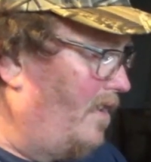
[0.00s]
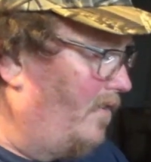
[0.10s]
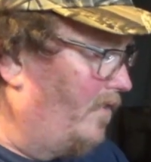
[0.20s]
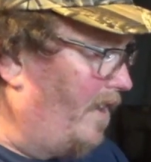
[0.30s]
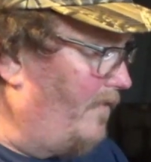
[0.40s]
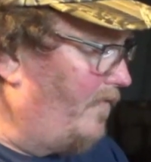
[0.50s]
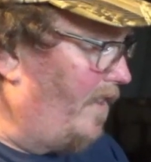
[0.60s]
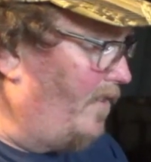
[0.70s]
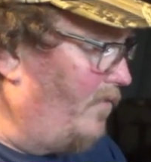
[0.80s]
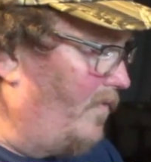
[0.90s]
Look
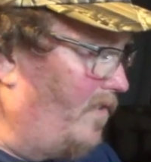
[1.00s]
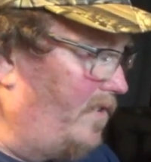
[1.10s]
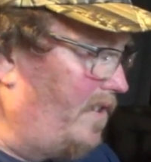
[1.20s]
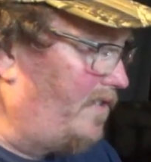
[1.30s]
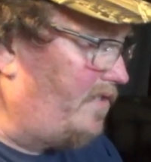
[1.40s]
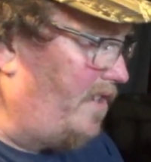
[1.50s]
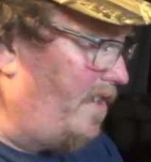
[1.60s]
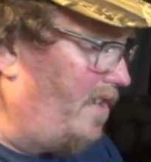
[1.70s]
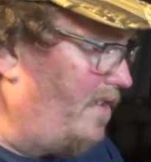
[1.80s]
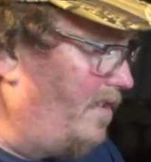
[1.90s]
everything over on this
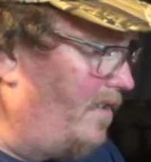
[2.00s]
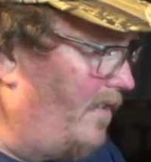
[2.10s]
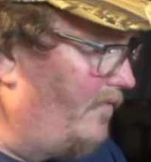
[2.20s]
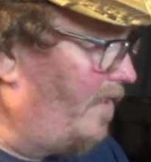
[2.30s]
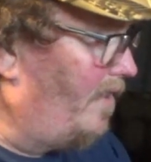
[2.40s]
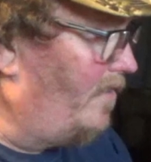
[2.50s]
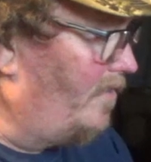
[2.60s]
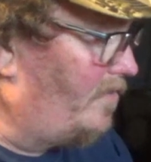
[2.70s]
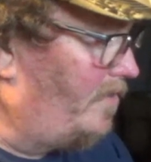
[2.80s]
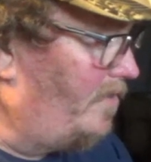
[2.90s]
end. Everything
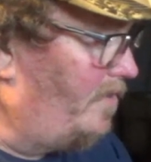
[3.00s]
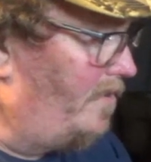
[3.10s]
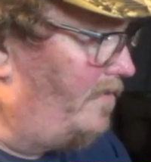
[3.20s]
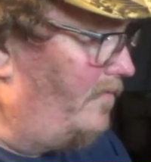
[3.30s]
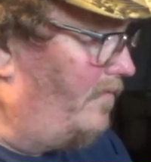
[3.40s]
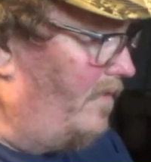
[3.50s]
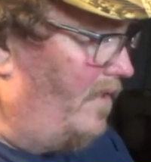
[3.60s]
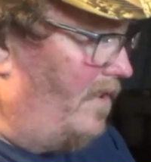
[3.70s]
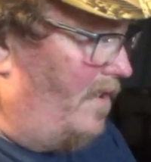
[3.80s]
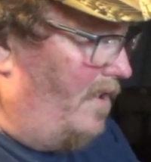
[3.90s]
looks good.
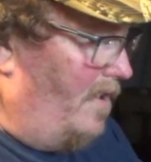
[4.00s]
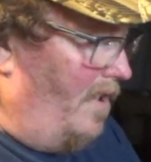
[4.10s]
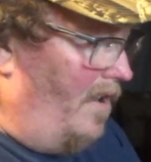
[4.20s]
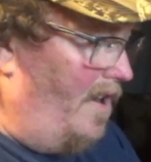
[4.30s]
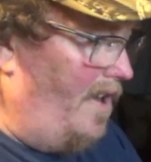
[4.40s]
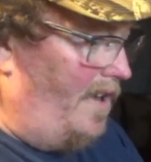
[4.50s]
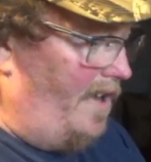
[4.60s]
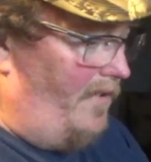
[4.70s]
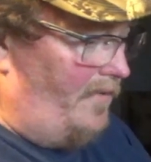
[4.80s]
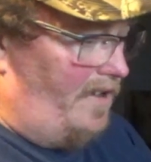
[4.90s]
Alright,
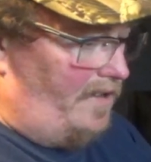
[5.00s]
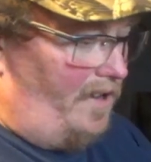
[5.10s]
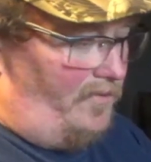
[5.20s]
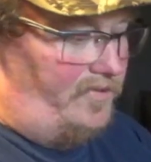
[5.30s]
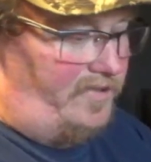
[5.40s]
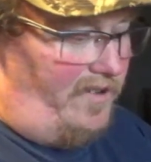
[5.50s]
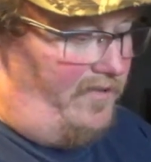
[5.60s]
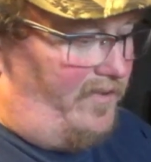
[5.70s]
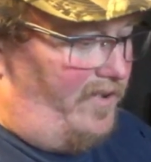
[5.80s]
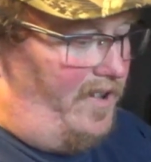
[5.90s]
now we got to close the
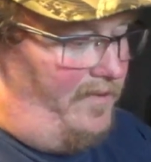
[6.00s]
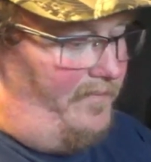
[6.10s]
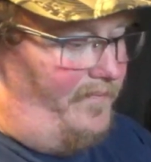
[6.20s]
cylinder up.